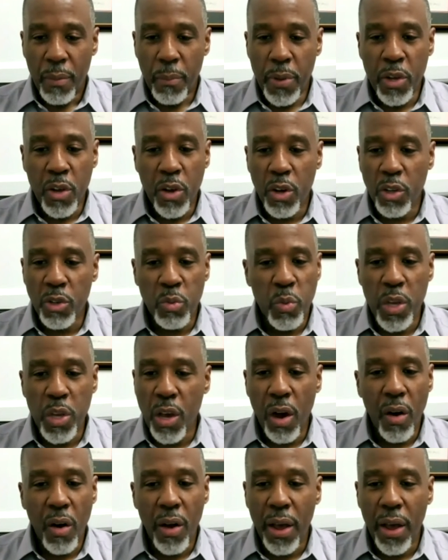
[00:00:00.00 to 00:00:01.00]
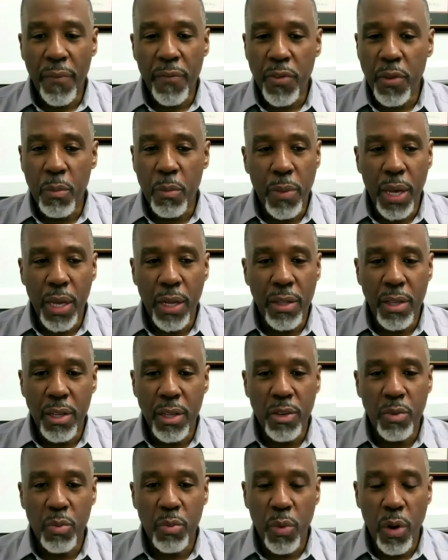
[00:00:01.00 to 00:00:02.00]
Because we all have to make
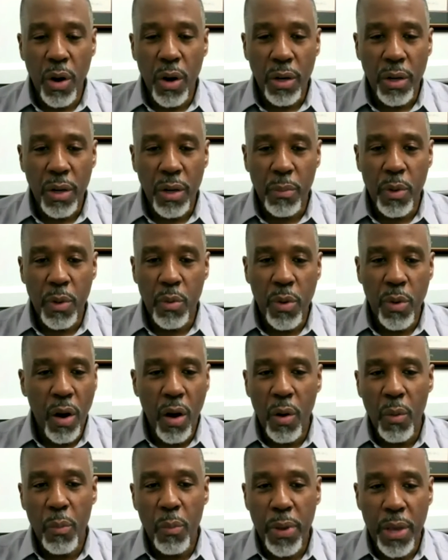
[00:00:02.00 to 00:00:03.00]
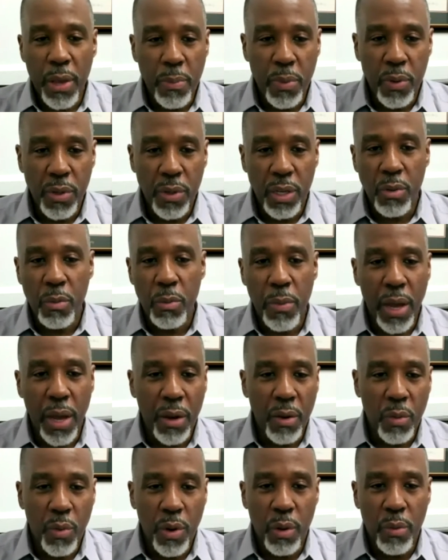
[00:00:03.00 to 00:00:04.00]
this work. I mean, we're all people. It doesn't
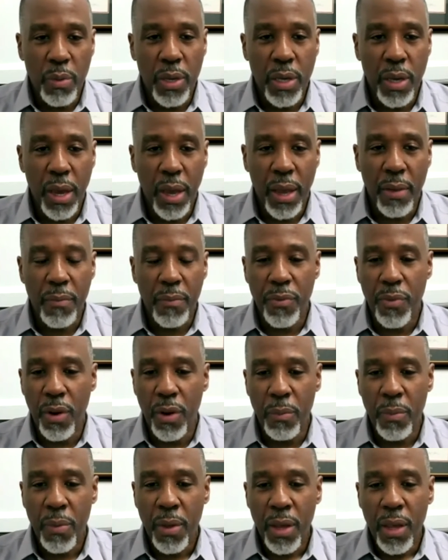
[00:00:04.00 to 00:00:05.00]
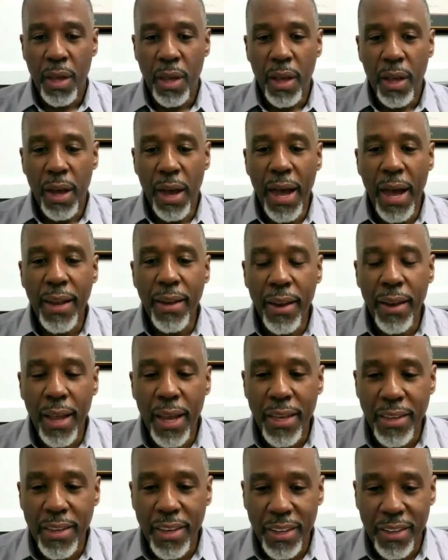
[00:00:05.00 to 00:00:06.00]
matter where we came from. I
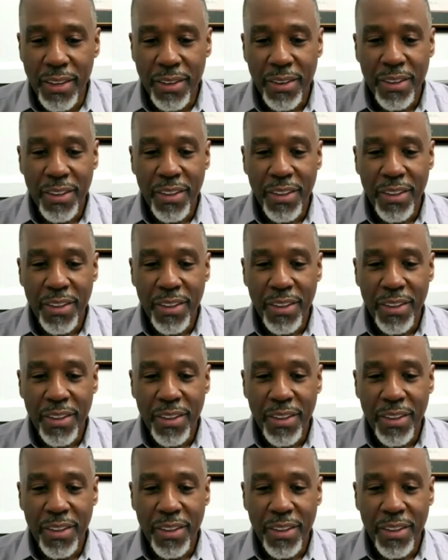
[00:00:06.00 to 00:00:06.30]
like it.